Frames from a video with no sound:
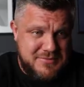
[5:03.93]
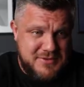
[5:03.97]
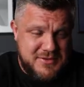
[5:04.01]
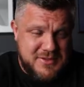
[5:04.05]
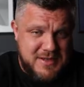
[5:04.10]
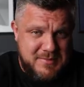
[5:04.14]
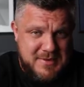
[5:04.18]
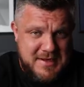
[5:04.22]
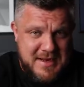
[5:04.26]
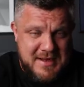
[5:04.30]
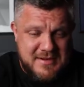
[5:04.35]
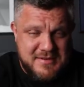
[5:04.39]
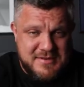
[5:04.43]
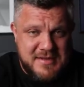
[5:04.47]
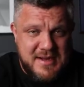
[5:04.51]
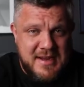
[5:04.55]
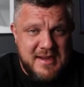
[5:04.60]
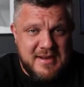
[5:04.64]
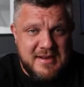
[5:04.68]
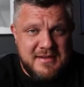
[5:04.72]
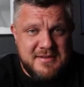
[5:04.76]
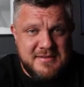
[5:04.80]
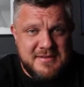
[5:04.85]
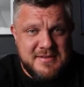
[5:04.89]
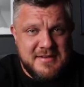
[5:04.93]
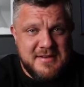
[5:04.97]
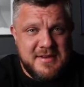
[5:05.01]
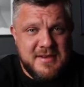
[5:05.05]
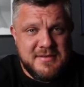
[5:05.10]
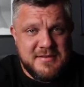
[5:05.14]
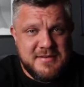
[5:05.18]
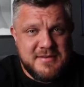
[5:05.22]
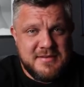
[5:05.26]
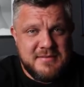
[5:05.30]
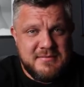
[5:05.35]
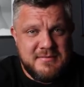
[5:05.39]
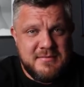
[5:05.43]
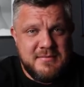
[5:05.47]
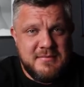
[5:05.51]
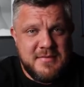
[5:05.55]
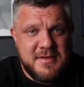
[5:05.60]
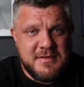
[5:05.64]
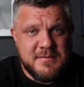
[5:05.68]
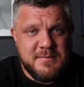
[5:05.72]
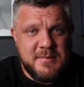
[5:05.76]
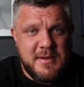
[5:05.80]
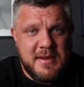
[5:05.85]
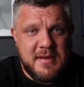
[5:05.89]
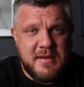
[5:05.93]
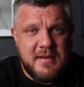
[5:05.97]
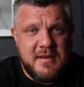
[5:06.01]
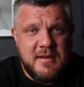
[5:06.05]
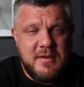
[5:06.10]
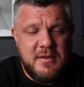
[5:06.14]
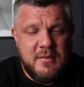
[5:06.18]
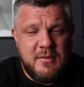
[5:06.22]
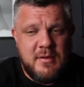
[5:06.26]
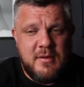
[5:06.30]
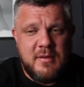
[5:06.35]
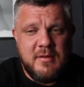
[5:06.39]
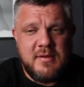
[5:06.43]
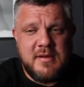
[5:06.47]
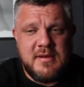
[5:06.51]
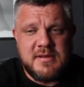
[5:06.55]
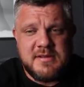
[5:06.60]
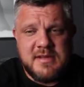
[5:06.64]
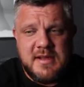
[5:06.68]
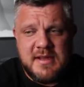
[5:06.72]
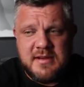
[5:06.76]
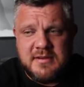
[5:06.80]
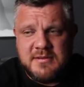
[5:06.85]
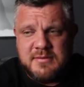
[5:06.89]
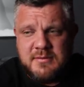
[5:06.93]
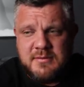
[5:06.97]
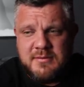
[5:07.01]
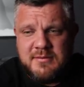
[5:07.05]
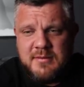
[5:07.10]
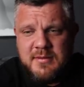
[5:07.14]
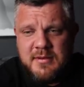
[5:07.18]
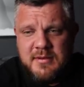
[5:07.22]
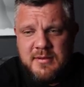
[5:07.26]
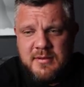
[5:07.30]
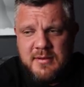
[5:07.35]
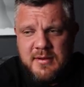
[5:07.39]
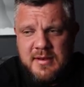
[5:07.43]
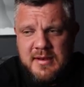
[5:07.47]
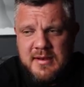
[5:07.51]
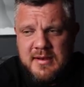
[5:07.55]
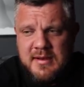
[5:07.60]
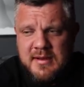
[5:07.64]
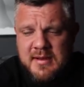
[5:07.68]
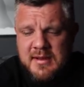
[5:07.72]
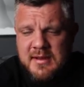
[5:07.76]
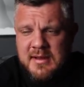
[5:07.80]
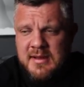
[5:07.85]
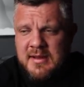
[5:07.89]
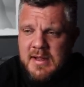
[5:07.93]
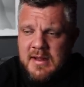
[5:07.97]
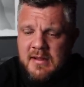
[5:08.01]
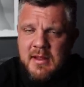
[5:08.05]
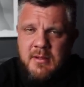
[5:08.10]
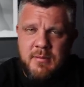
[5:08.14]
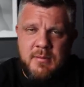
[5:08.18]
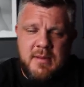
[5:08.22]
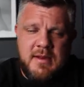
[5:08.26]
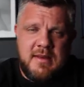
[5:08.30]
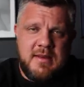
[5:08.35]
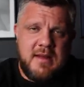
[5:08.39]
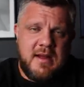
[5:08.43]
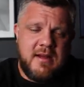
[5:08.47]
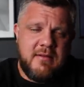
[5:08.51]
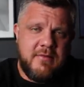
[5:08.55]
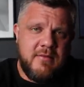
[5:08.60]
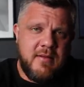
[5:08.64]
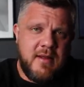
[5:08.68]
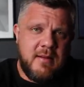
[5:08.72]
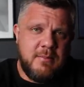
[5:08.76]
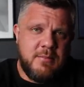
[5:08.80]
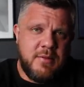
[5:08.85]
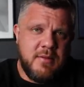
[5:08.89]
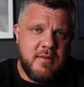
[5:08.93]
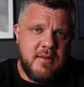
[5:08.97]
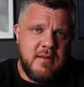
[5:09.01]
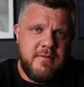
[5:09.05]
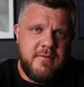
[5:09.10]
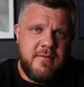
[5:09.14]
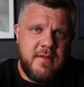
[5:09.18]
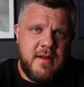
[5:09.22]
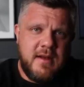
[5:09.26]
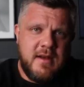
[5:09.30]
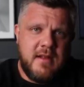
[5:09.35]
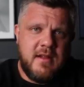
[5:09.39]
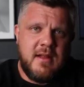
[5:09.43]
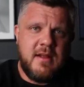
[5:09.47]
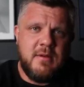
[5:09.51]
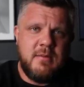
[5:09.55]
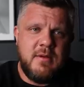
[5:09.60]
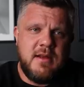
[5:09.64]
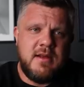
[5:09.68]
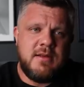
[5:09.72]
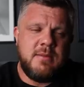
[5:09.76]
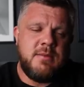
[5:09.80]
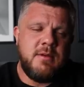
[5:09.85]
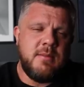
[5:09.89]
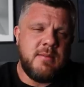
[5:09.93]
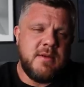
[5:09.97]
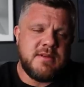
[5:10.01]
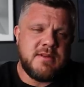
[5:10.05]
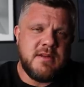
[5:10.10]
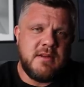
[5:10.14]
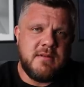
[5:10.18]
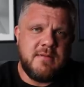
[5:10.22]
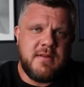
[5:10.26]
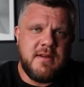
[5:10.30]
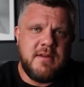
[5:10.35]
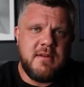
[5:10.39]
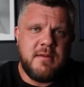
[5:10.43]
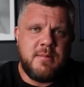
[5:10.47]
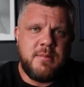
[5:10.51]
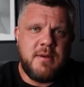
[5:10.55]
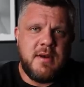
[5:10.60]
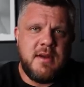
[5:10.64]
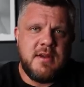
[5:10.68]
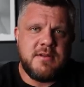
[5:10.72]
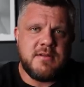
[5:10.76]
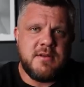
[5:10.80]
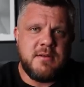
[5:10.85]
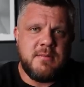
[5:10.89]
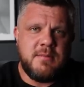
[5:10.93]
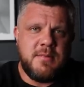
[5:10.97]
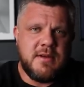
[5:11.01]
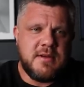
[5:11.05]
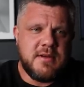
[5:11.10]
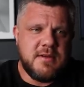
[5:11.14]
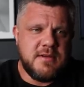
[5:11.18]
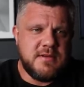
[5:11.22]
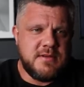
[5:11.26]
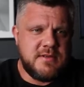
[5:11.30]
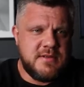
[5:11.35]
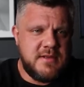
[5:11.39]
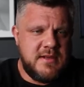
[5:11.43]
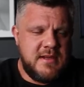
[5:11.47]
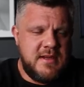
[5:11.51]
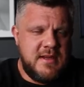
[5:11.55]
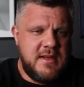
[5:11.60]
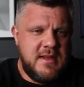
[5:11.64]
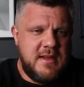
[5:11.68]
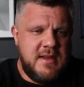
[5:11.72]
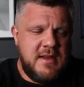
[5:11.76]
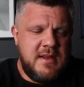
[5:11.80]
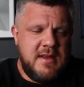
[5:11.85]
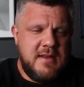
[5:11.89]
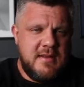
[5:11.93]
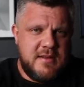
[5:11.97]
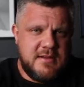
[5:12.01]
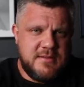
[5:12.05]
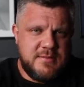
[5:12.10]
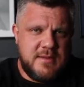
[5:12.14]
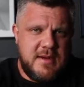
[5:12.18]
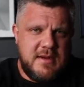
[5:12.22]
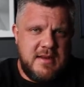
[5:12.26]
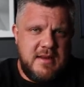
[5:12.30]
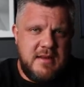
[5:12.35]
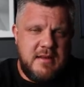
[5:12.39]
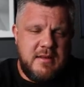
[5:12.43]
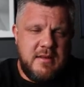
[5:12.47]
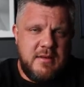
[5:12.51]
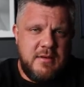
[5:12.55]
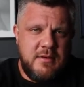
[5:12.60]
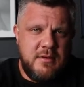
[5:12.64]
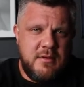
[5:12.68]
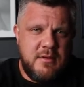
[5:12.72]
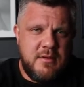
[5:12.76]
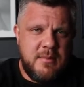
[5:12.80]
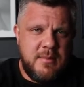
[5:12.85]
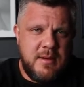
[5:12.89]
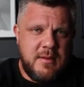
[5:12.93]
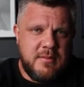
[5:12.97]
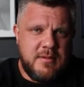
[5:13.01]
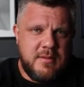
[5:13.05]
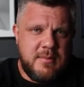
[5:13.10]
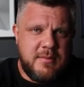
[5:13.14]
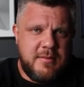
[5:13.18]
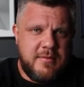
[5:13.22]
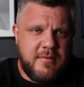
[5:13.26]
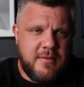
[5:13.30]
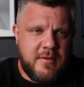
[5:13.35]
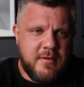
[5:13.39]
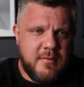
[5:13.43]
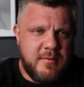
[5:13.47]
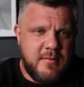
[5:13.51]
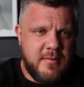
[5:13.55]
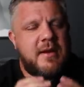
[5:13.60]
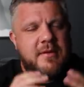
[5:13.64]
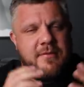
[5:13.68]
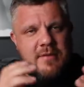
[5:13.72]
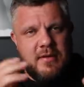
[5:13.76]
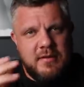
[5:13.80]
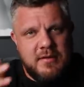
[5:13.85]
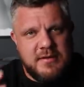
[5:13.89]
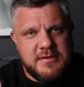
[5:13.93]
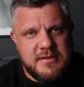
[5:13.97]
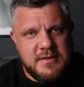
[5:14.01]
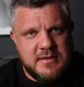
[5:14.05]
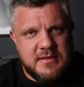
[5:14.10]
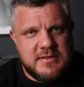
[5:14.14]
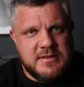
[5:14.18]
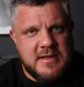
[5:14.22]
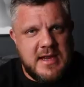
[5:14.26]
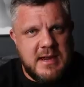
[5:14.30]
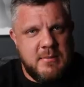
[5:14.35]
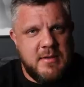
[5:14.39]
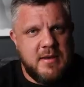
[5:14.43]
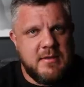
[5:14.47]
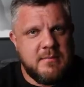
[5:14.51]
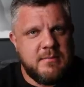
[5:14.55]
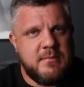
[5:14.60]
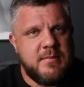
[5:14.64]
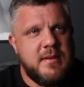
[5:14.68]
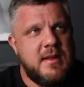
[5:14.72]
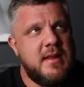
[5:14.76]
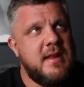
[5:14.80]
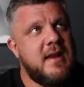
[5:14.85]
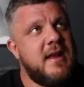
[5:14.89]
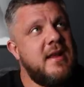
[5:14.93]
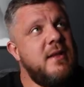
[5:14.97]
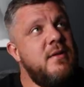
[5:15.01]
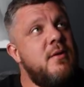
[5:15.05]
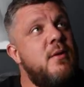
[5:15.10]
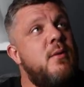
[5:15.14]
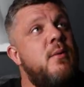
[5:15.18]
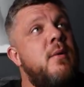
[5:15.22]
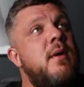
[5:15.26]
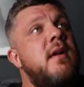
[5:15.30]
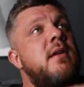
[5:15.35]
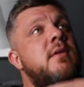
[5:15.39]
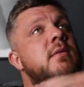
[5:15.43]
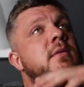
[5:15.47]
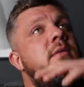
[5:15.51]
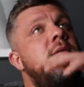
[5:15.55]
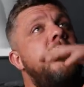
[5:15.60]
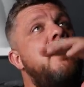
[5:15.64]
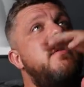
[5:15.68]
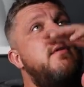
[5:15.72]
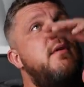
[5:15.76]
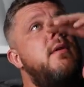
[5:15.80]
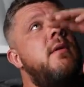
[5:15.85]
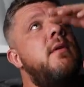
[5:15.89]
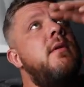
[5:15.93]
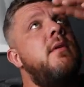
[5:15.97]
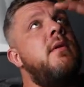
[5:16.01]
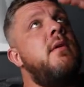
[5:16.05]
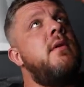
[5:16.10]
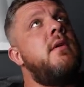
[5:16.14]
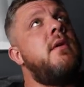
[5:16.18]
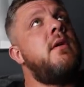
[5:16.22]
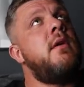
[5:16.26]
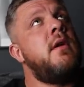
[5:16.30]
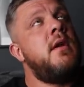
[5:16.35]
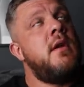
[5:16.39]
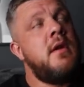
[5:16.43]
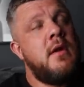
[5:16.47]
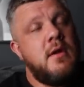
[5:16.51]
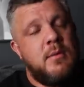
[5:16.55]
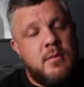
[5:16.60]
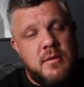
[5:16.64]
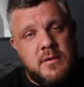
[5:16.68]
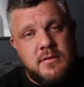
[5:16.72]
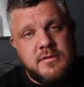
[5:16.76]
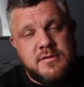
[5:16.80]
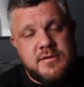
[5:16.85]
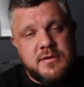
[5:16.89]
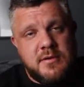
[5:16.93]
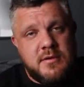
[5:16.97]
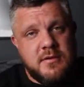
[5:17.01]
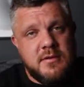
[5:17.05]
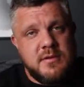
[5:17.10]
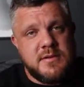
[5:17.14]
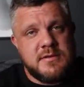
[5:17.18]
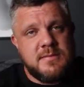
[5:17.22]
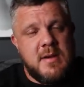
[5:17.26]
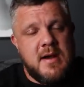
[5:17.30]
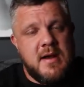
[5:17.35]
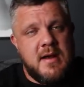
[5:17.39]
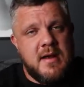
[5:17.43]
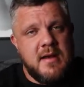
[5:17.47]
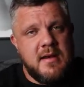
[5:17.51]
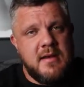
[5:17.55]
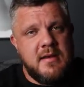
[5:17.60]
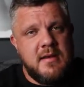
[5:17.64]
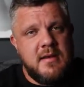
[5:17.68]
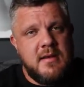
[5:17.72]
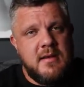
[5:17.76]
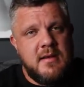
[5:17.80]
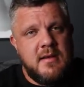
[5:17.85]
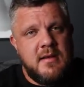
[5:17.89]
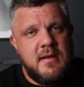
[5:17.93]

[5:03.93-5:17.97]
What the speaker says: sub 10 seconds, that's big. You know, all these things that we've been doing allow me to have that belief and allow me to put myself under pressure, because that's what I need to do to be able to perform. I feel this excitement, but then I know when I go to World's Strongest Man,